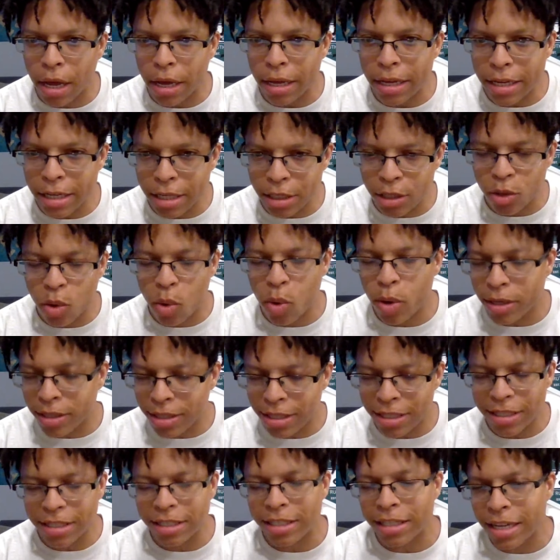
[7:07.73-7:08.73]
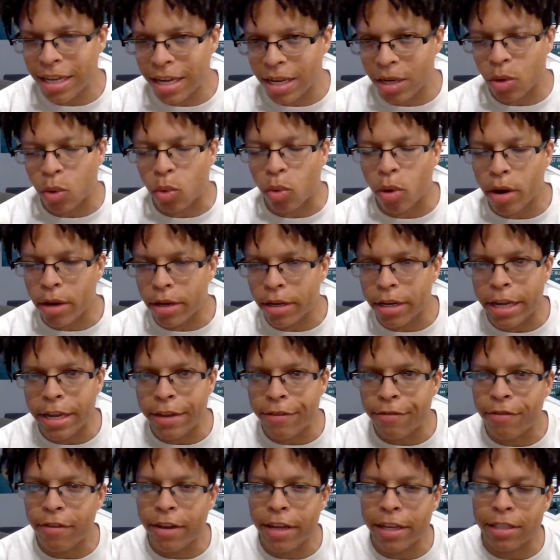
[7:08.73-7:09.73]
he's going to see in run
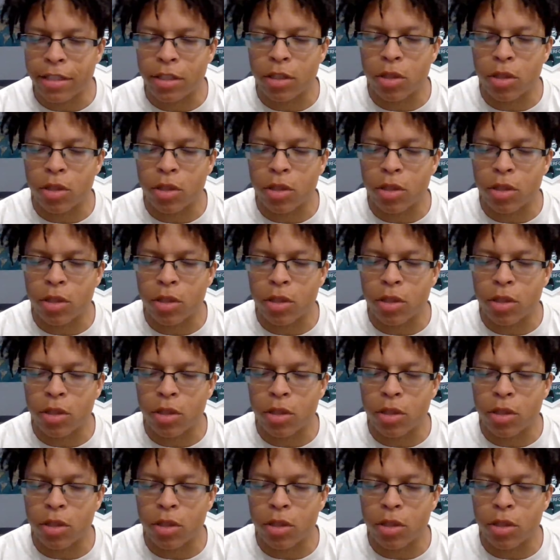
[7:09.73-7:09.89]
defense.